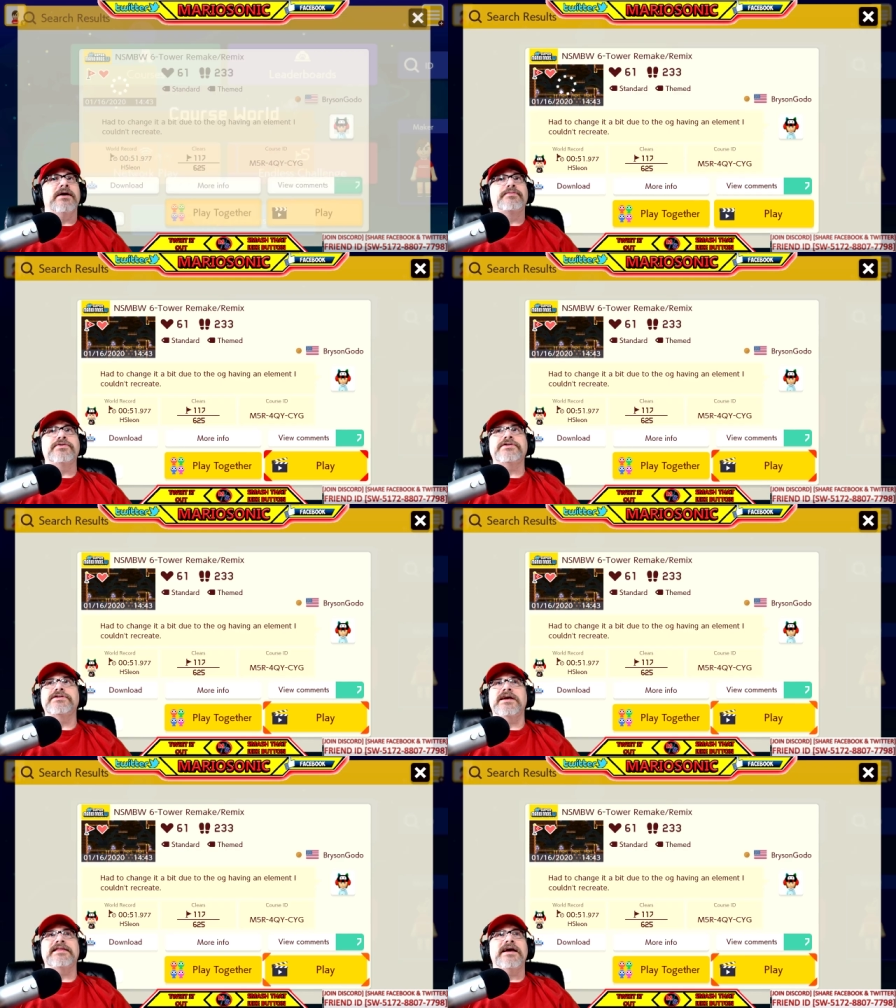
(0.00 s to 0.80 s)

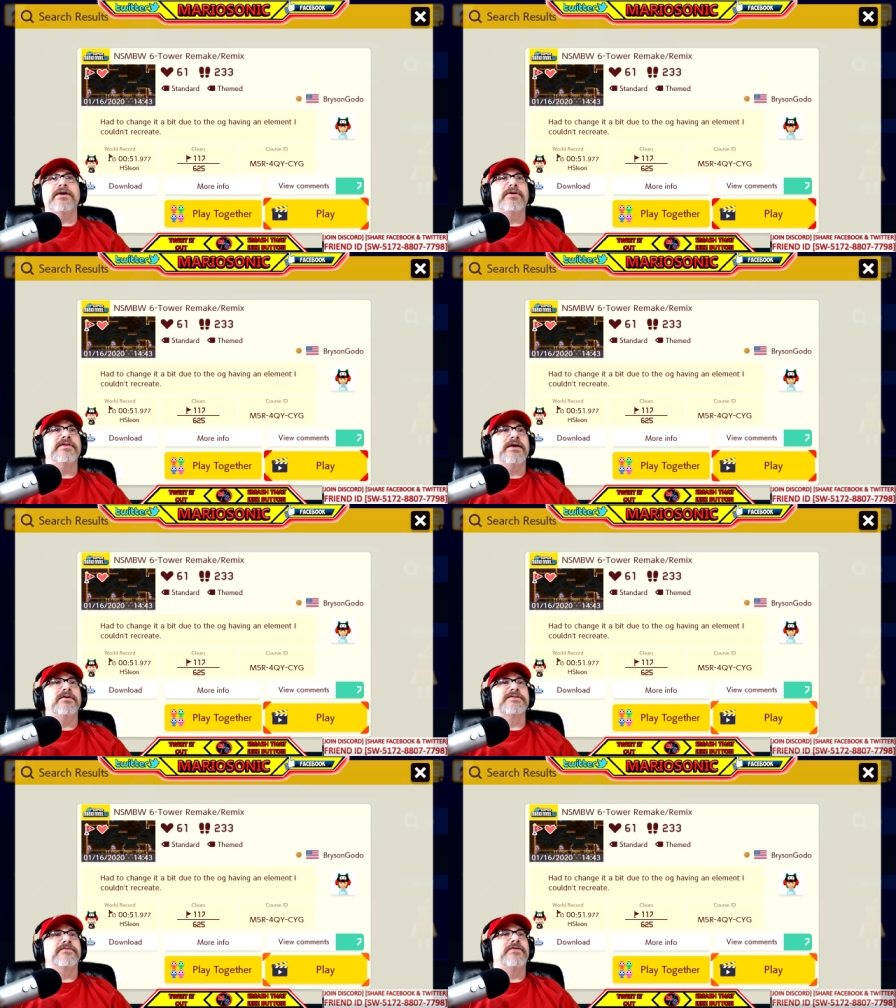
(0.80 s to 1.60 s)
appreciate that one. That
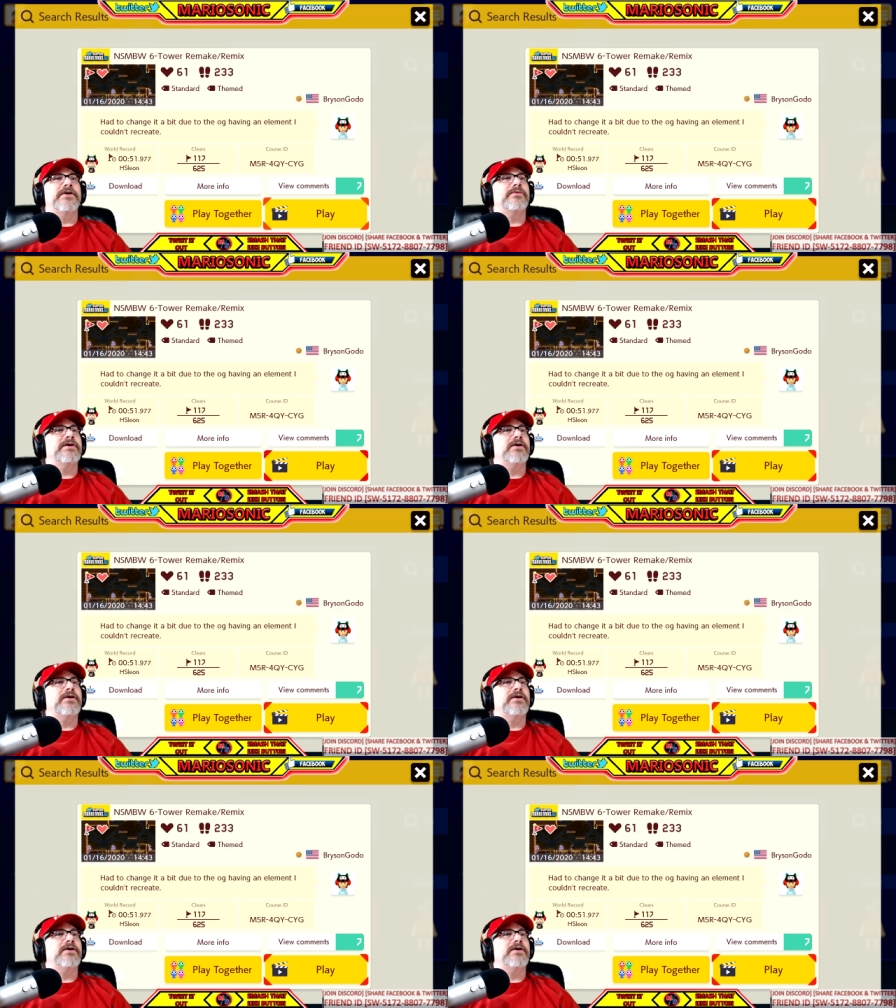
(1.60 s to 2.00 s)
was a fun one.